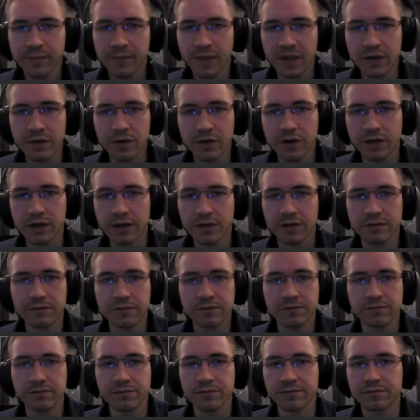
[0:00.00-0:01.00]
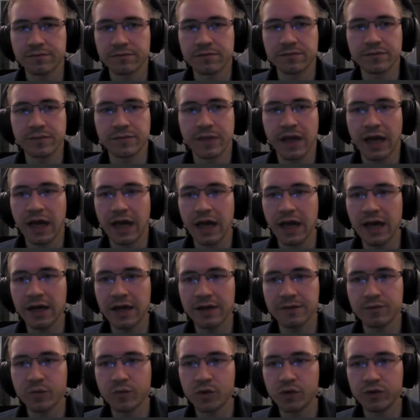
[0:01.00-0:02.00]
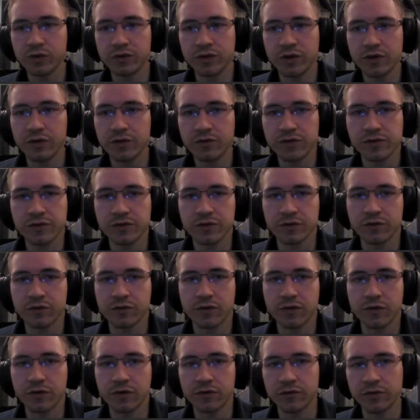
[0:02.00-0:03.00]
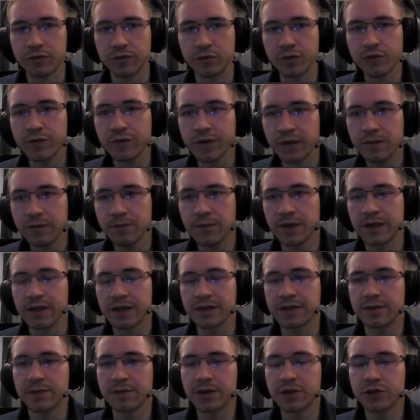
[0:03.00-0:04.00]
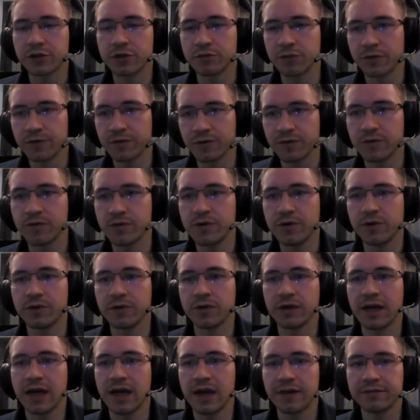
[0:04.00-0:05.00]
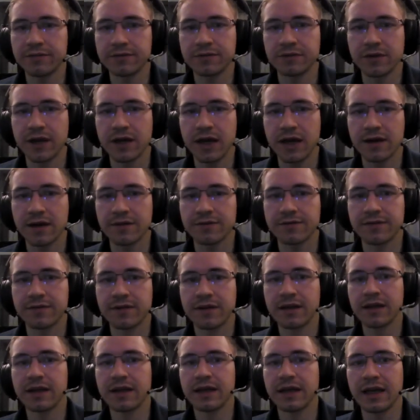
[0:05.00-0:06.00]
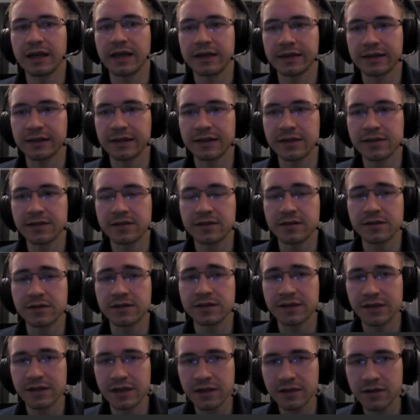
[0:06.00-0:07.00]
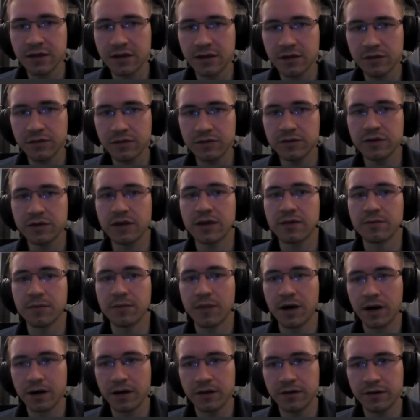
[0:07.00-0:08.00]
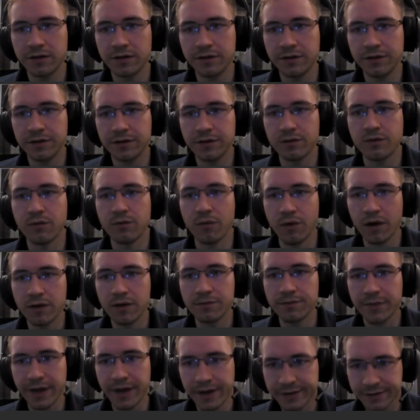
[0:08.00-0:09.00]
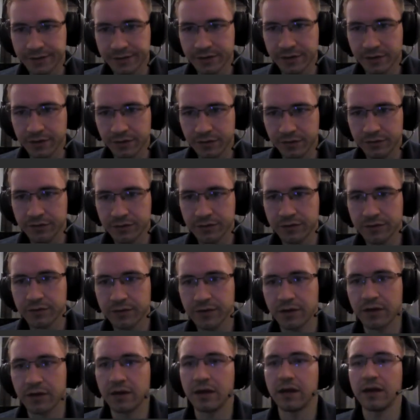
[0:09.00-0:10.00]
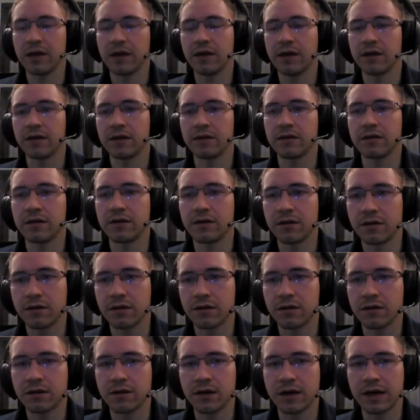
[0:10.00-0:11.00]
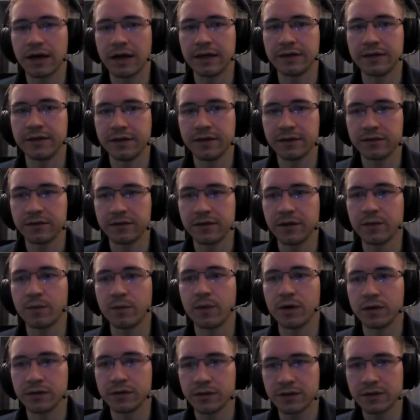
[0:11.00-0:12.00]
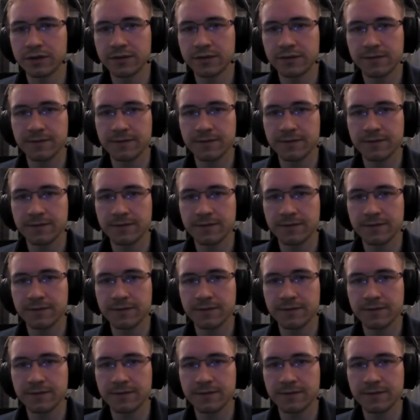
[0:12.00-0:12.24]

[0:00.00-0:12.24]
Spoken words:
You can add more nodes or remove them, but as I mentioned before, you're gonna have to have at least a seed node, a miner, one master node, and ideally a wallet.